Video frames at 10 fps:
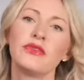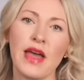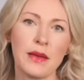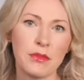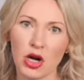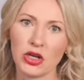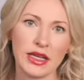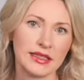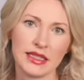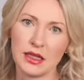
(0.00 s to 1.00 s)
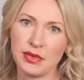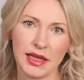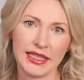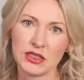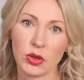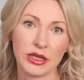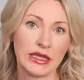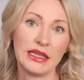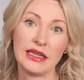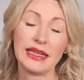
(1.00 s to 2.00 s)
that Mark is in a place where
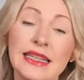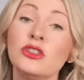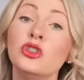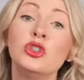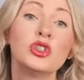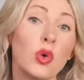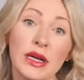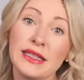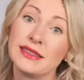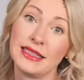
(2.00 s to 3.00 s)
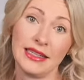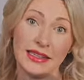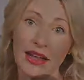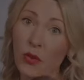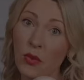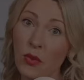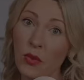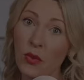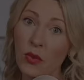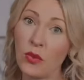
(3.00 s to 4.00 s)
he enjoys eating. It
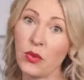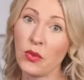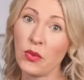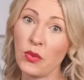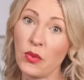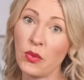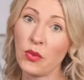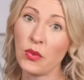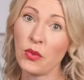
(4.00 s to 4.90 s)
took me it took